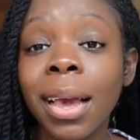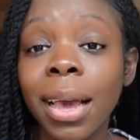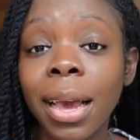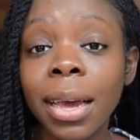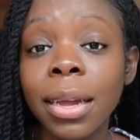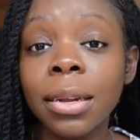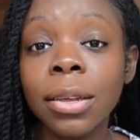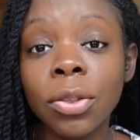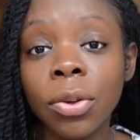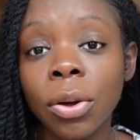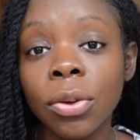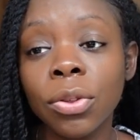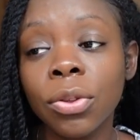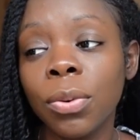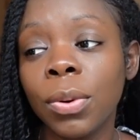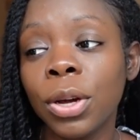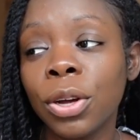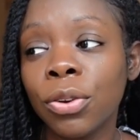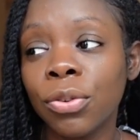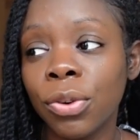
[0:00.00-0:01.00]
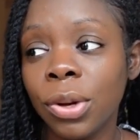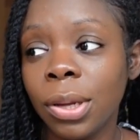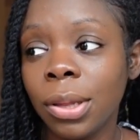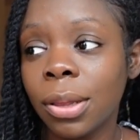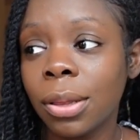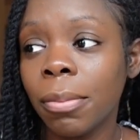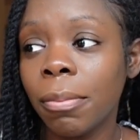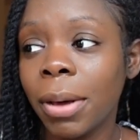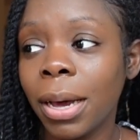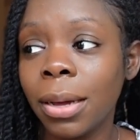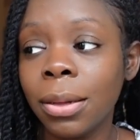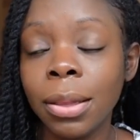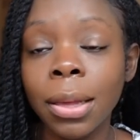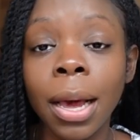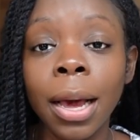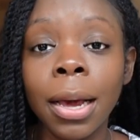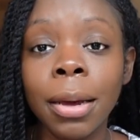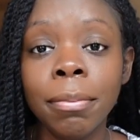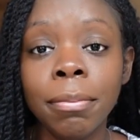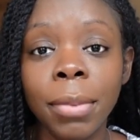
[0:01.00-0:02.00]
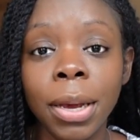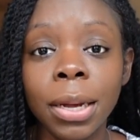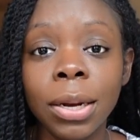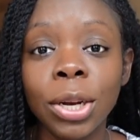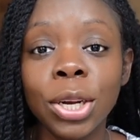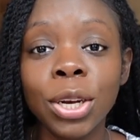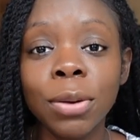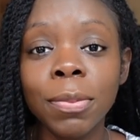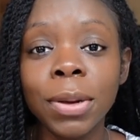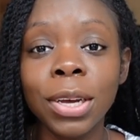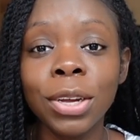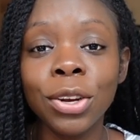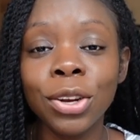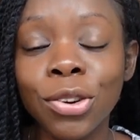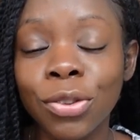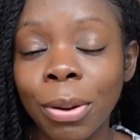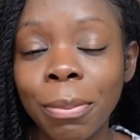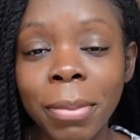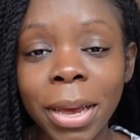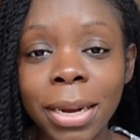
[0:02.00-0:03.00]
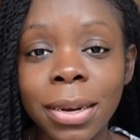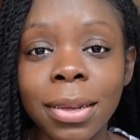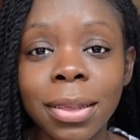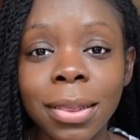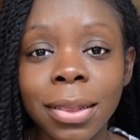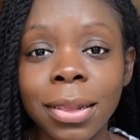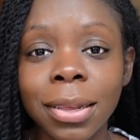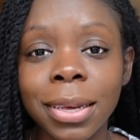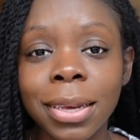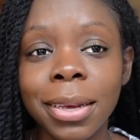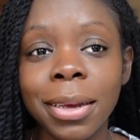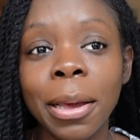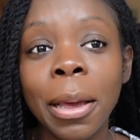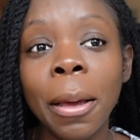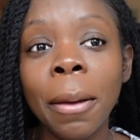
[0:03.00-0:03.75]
And it's also increased my time management tremendously